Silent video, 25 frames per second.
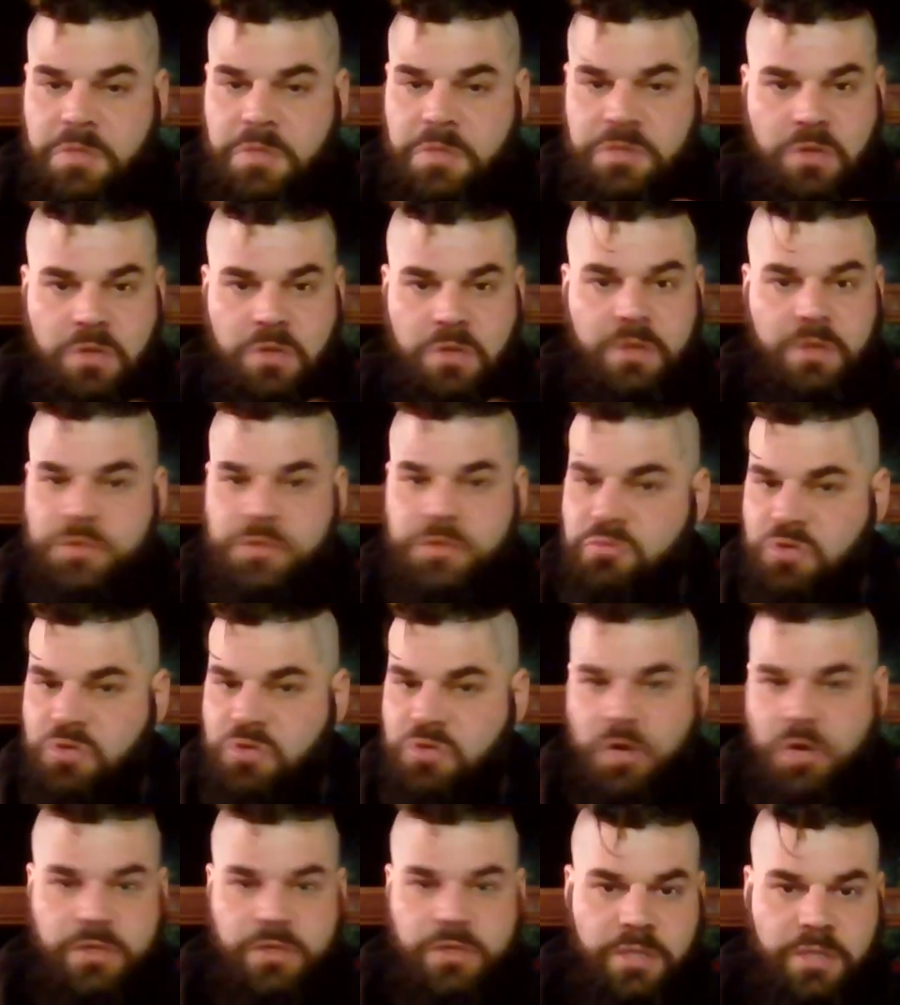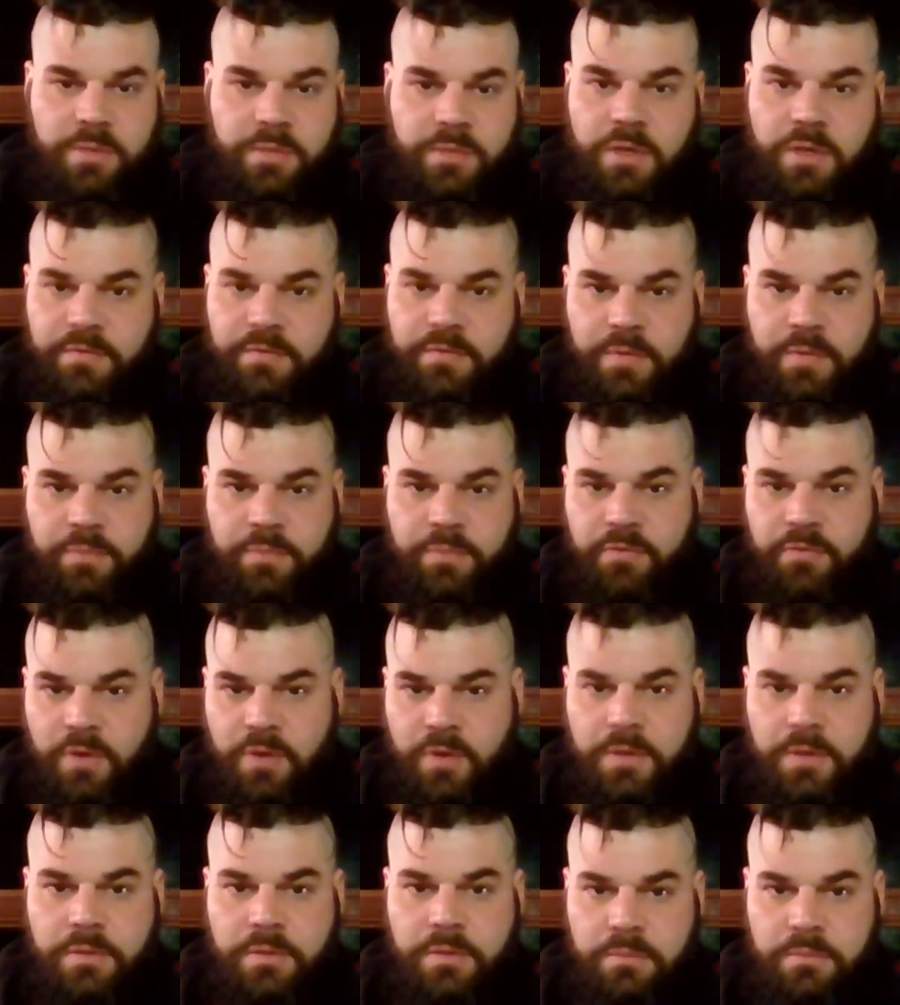as long as you charge them enough up
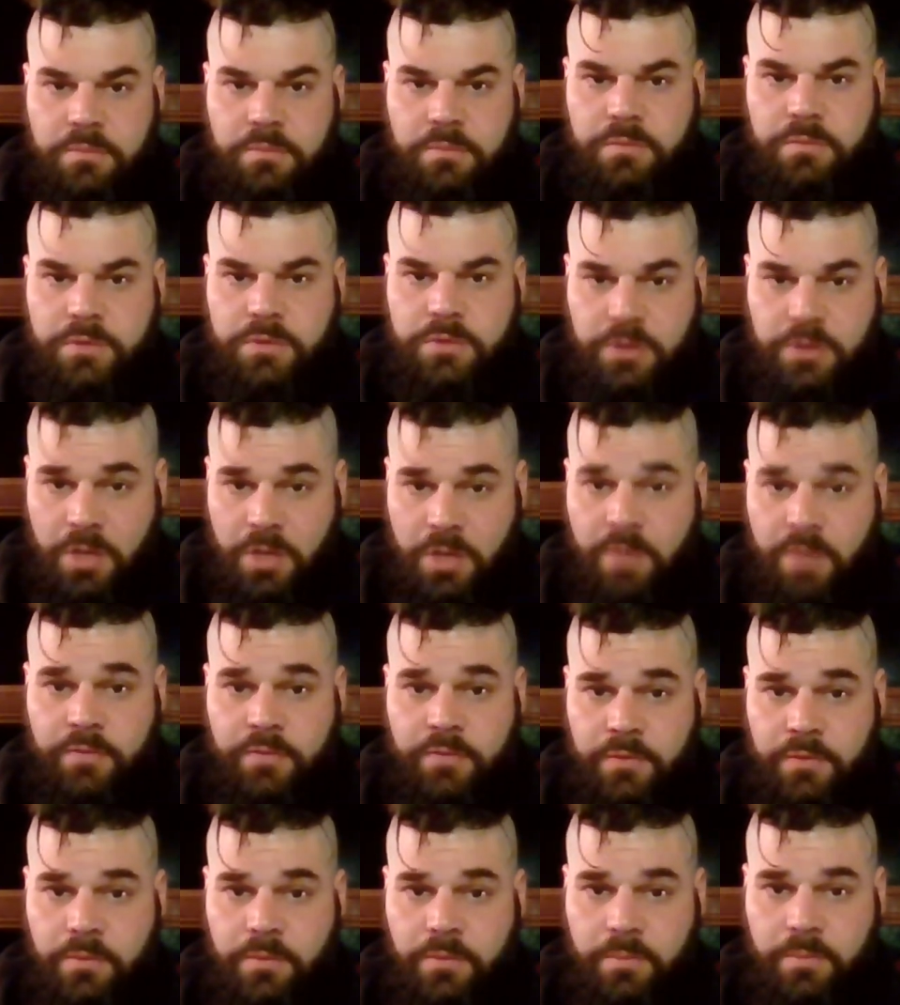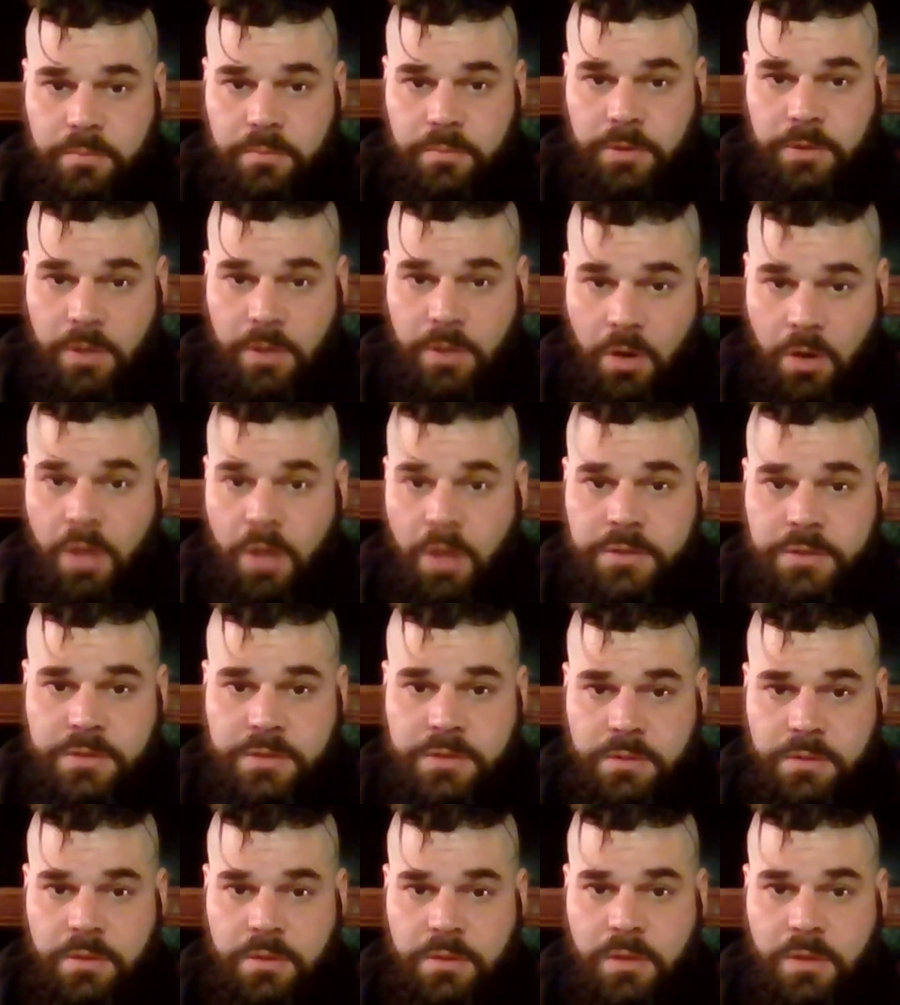front to cover the
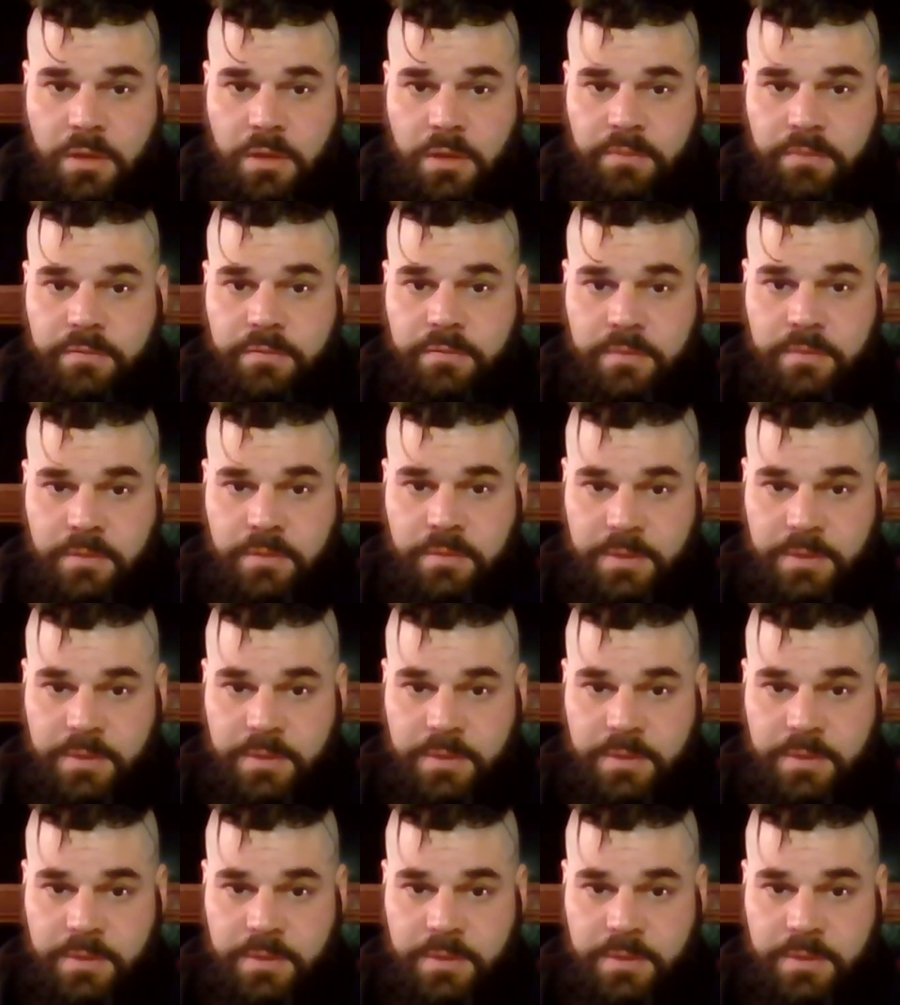costs of